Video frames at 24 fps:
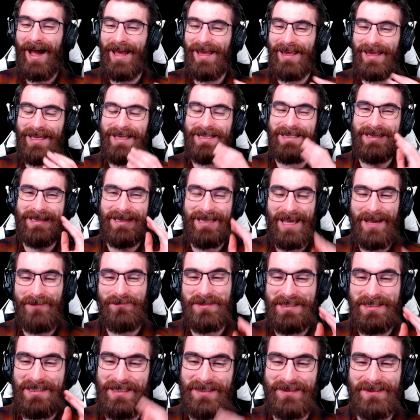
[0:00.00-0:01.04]
It
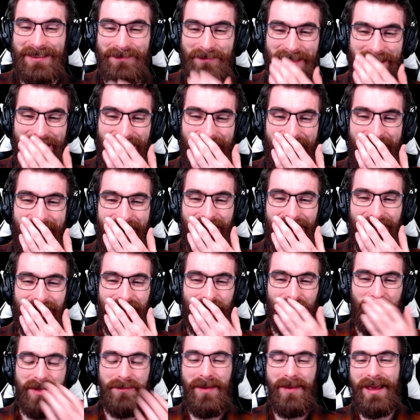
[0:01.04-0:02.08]
kept killing me, and
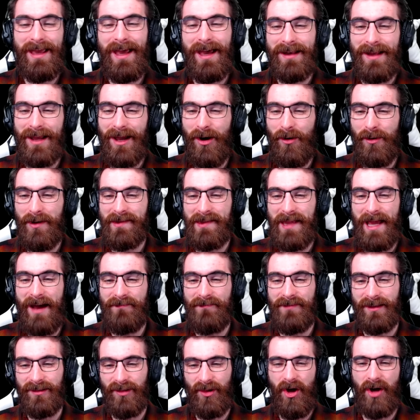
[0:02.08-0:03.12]
so in my head I always have
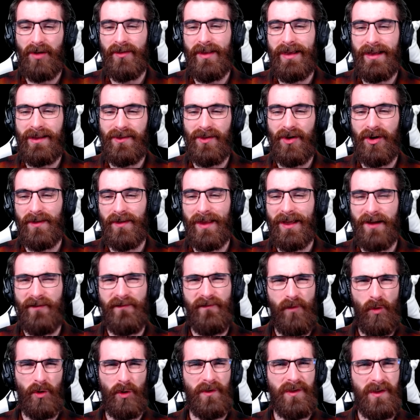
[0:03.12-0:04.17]
that Longlegs are like a
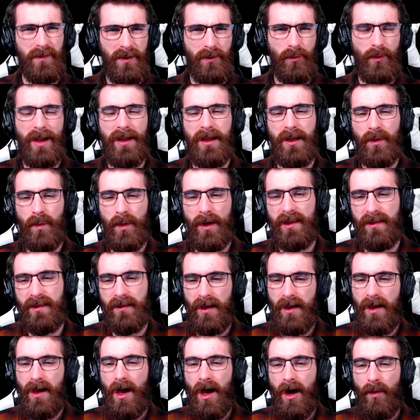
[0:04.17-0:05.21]
force to be reckoned with,
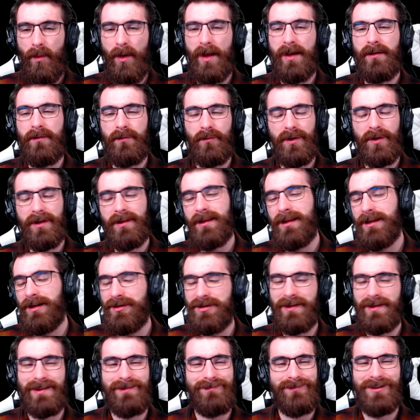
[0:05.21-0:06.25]
when really you
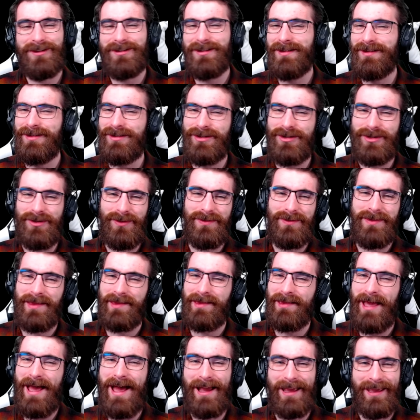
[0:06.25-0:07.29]
just shoot the
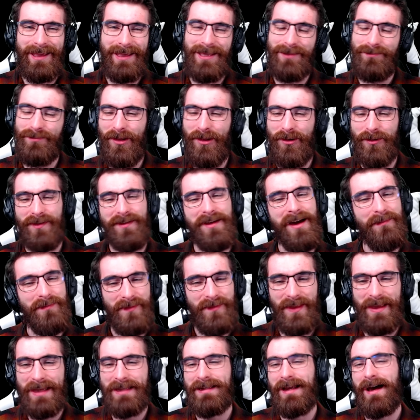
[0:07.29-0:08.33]
sack, it blows up,
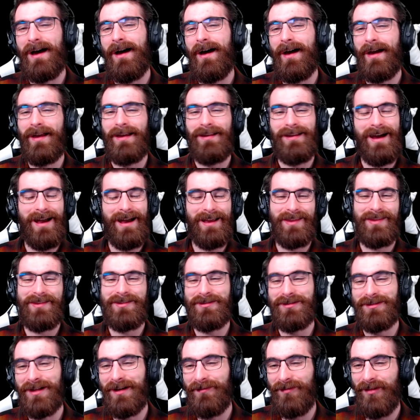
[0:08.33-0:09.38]
they die. I
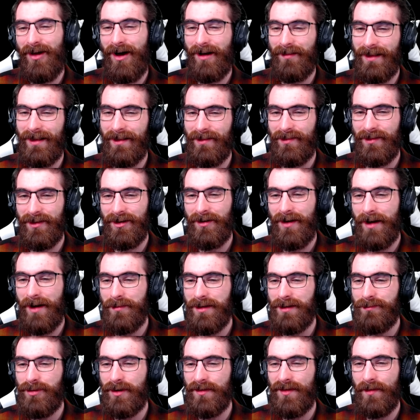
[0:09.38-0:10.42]
still love Longlegs though. I'm
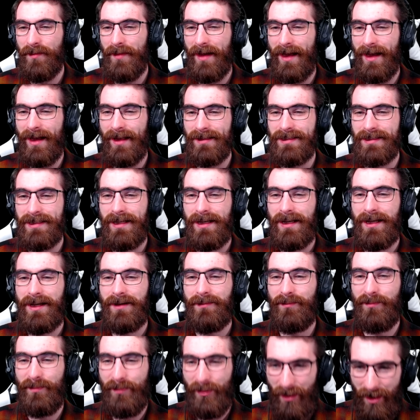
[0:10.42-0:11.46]
gonna put them at
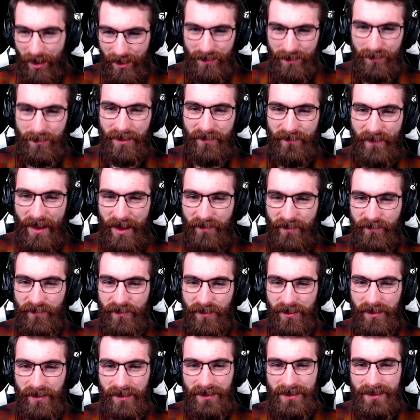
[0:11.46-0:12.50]
bottom of
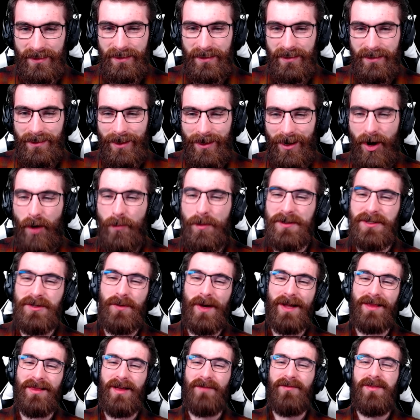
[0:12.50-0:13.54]
alpha. Oh, but do
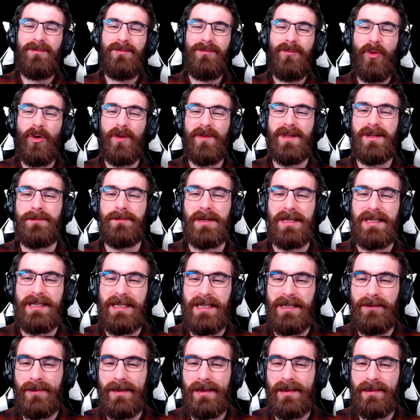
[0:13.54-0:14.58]
I love them more than a
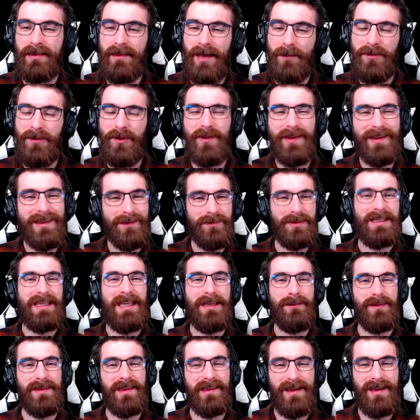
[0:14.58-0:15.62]
Behemoth? I'm using the
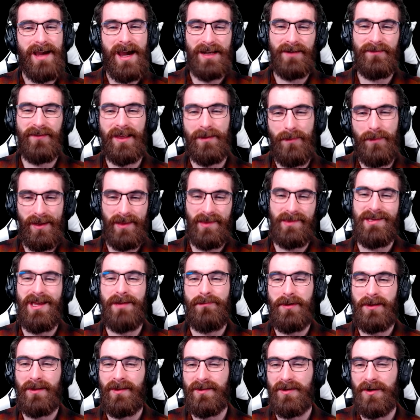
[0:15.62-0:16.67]
Behemoth as kind of like my
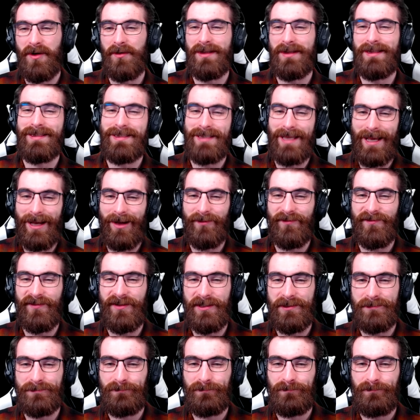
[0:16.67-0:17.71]
stepping stone into
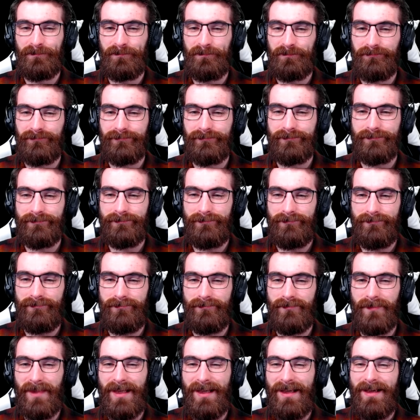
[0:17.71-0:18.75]
alpha.
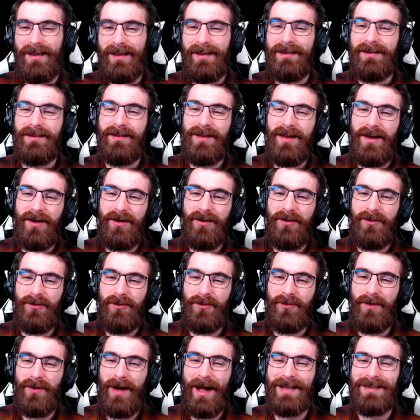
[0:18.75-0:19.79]

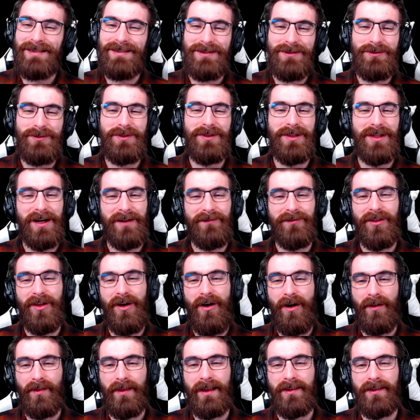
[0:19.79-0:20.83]
No, I do love
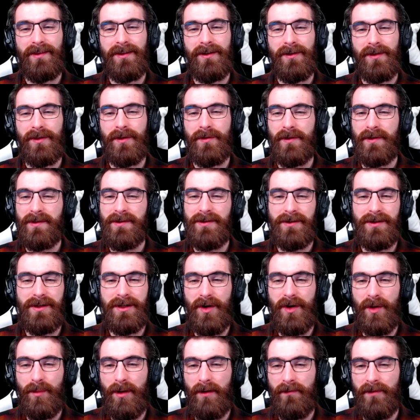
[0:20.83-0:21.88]
Longlegs though, so they're still gonna go
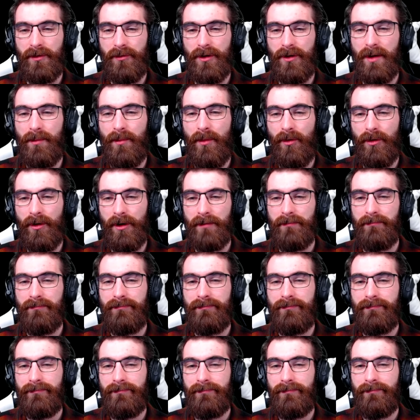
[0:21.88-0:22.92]
above the Grimhorn.
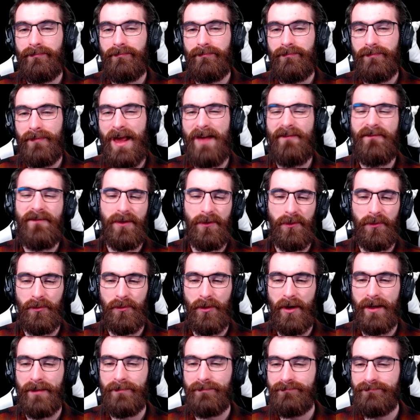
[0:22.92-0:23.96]
That feels
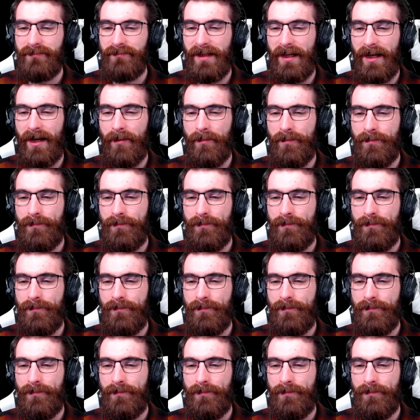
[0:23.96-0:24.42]
right, yeah.